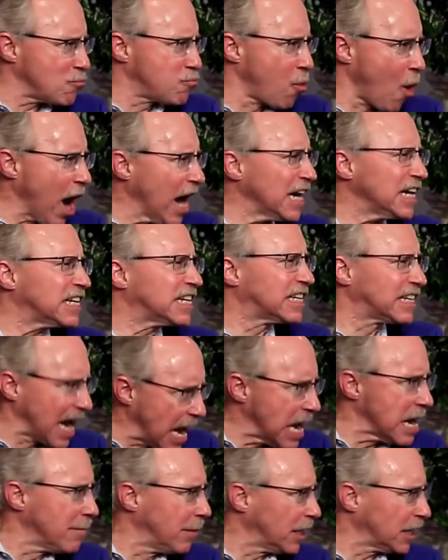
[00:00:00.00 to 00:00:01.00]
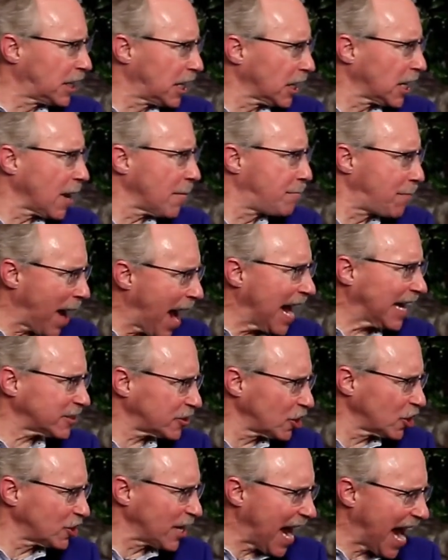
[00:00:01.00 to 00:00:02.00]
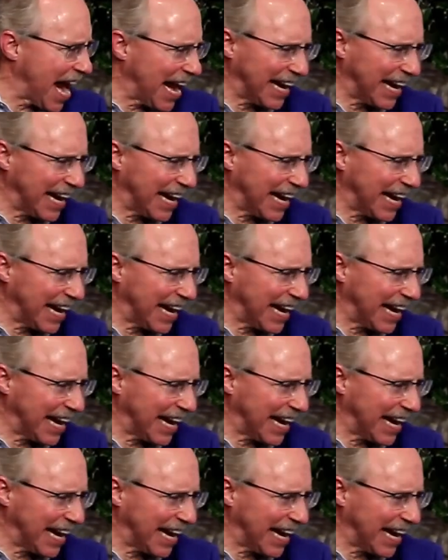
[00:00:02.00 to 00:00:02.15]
ain't one demon can get past his